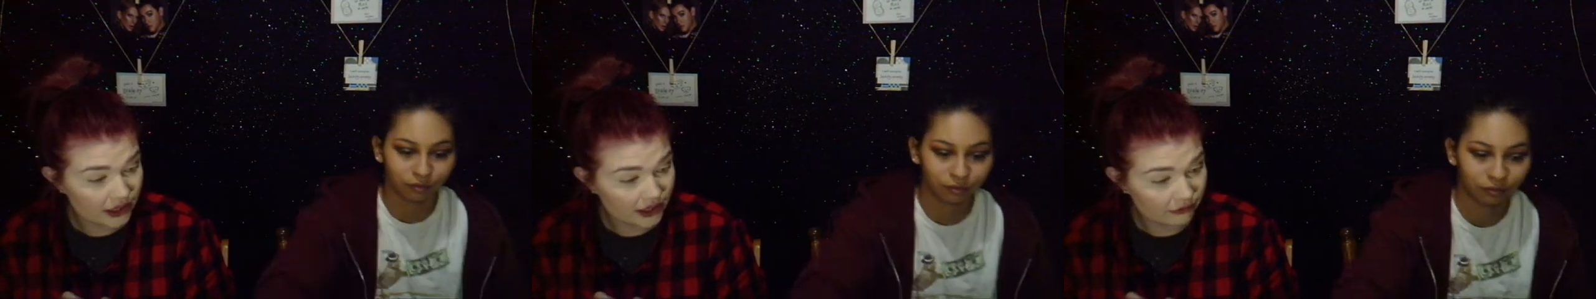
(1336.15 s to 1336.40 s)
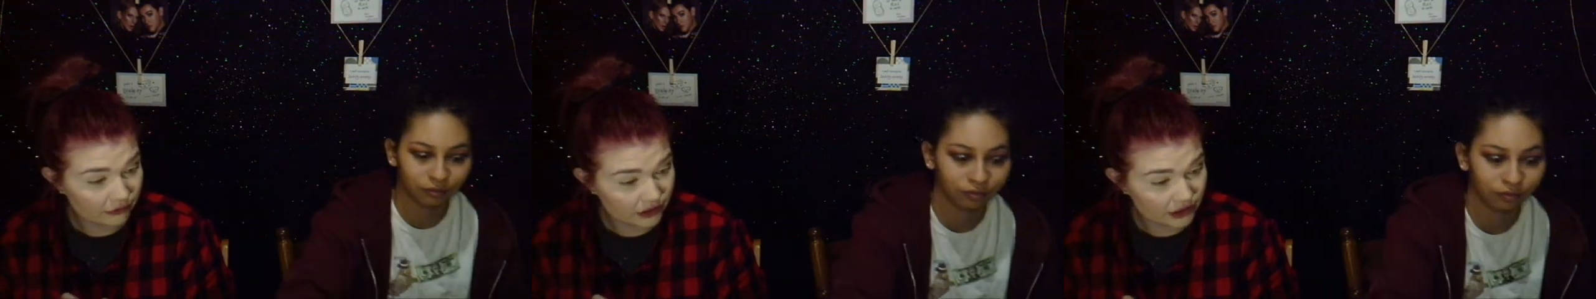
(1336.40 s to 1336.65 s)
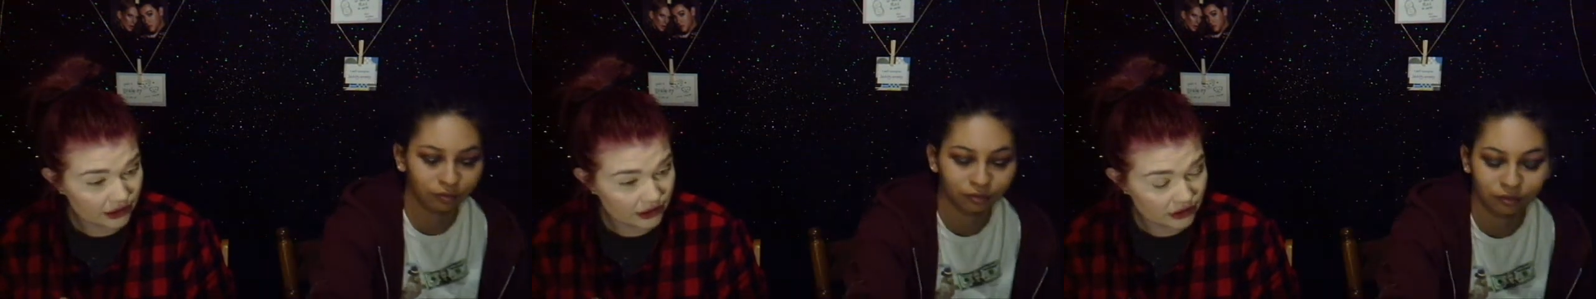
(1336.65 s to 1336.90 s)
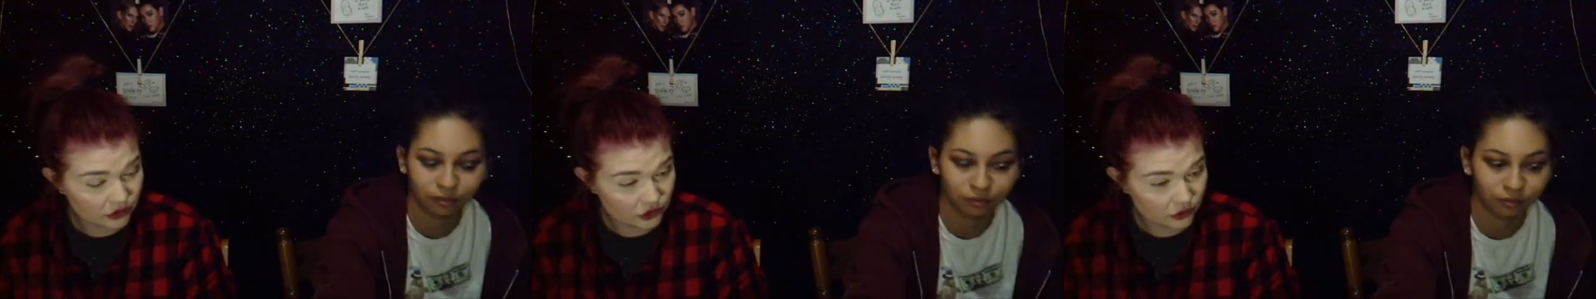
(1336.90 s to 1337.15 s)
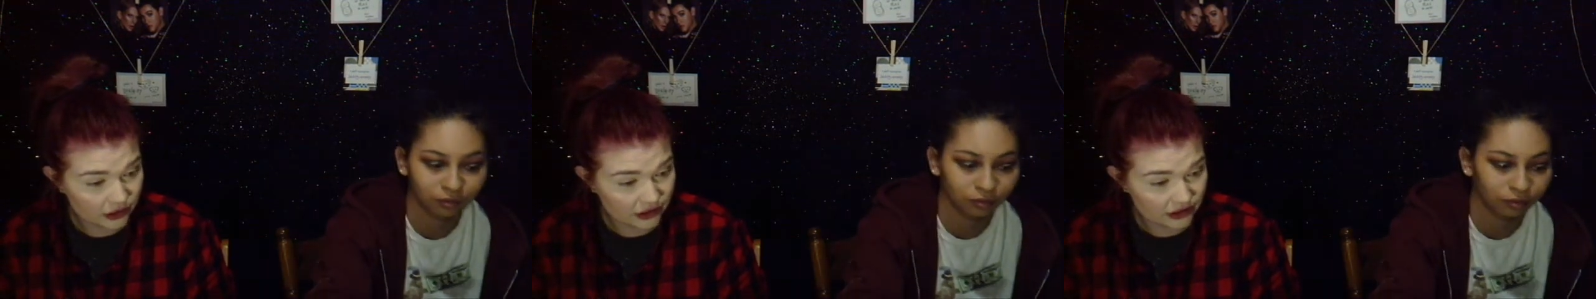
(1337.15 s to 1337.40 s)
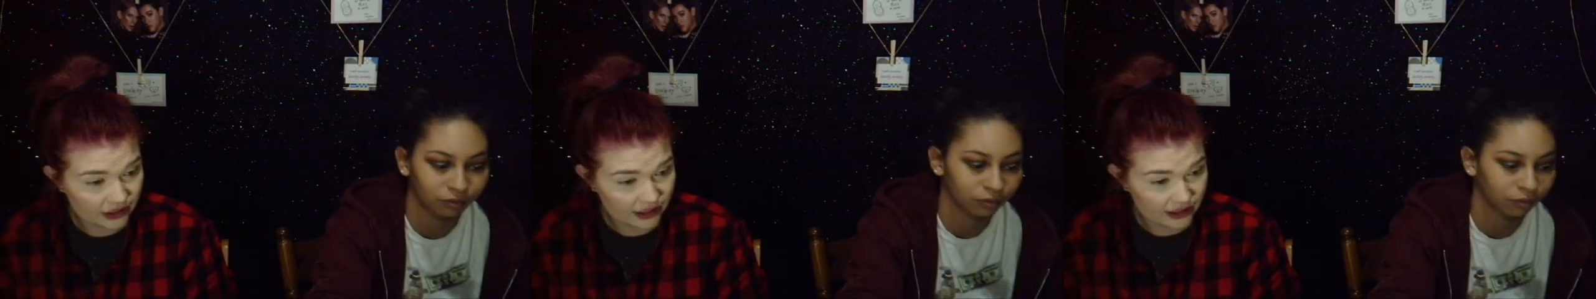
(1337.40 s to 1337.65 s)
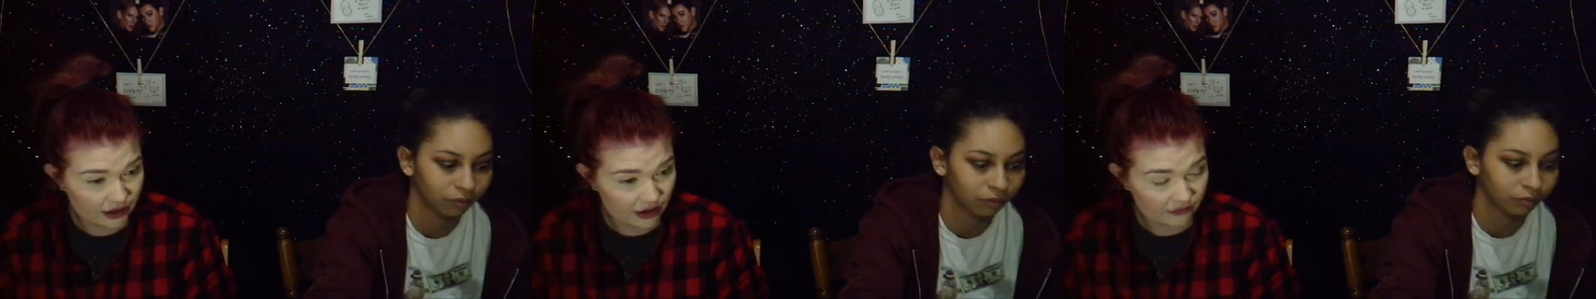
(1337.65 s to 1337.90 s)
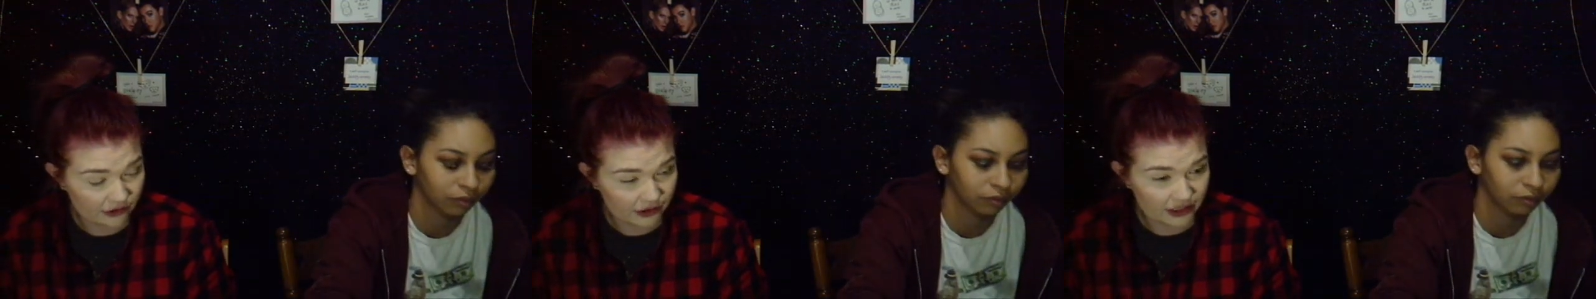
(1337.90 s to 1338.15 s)
Speaker 1: really enjoyed that I
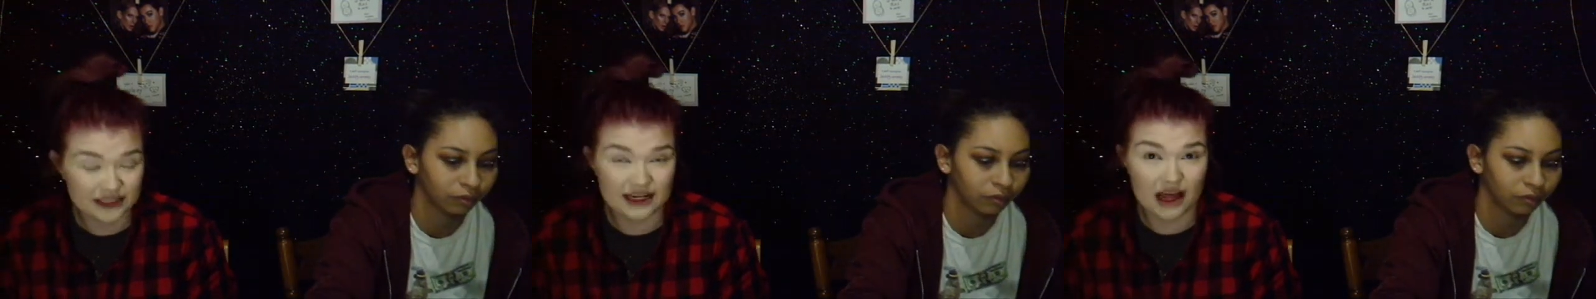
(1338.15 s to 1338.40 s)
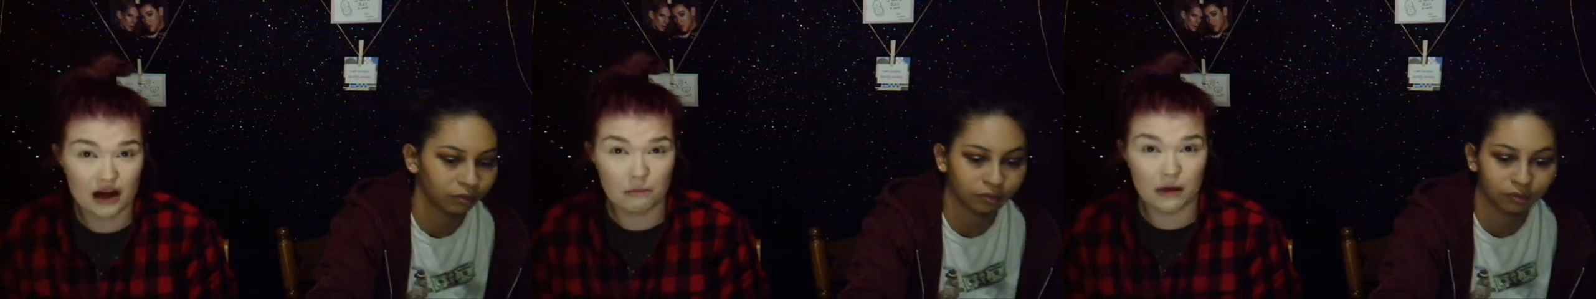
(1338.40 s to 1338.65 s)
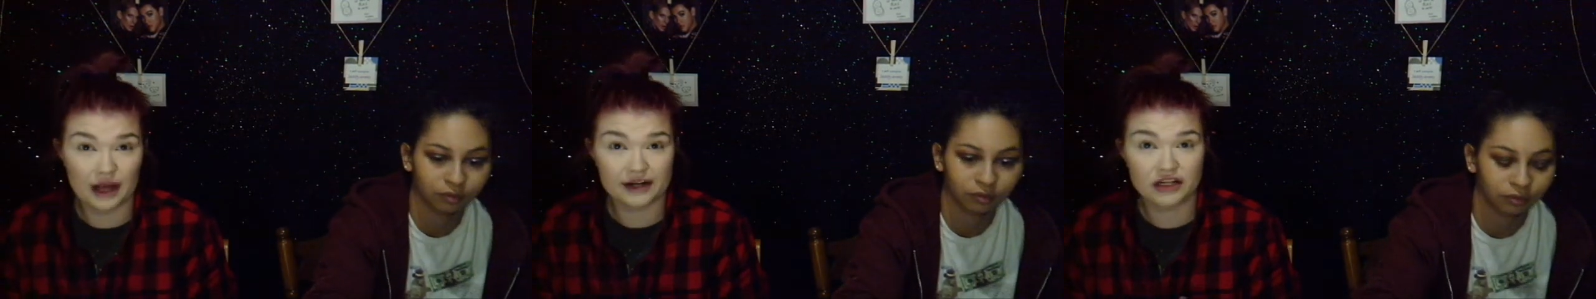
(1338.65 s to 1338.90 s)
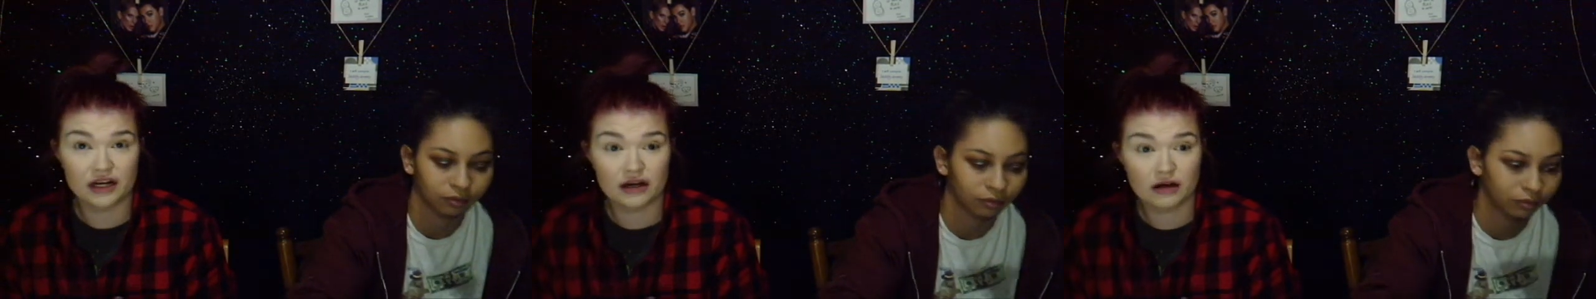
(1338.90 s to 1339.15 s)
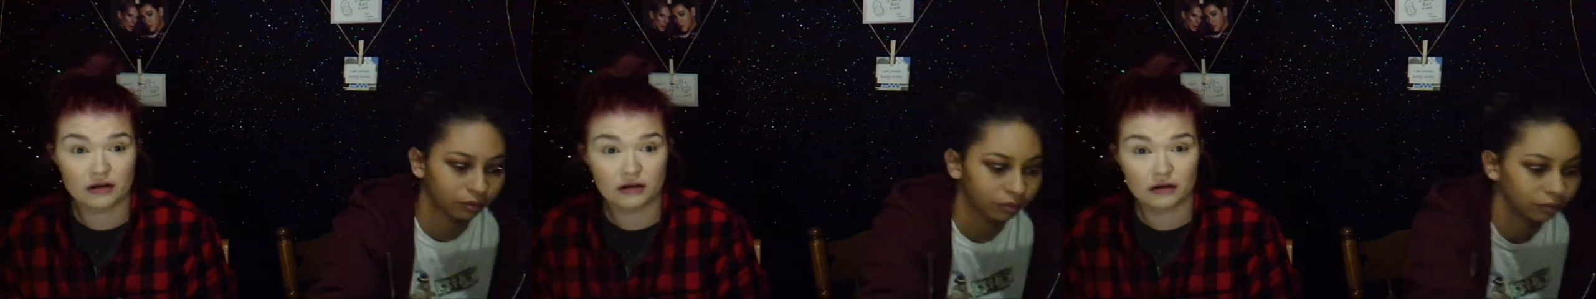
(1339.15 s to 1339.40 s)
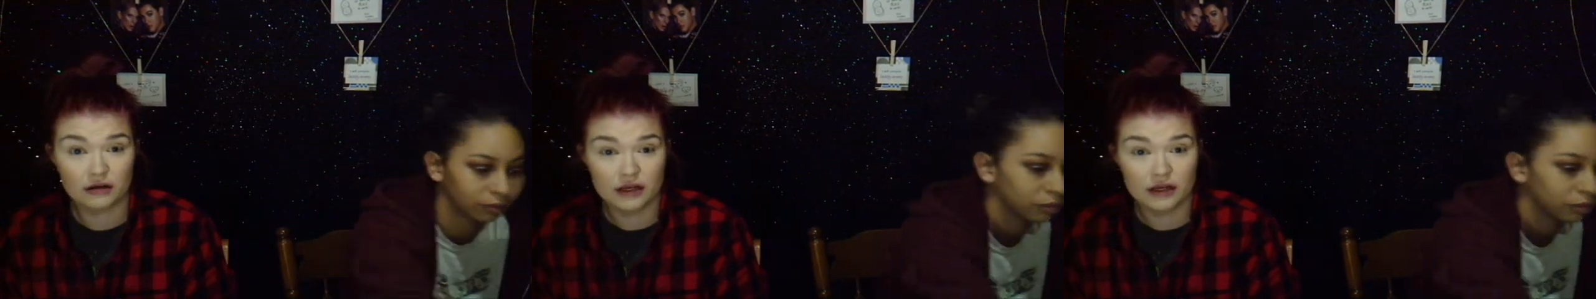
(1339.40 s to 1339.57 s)
covered, it's not on my channel,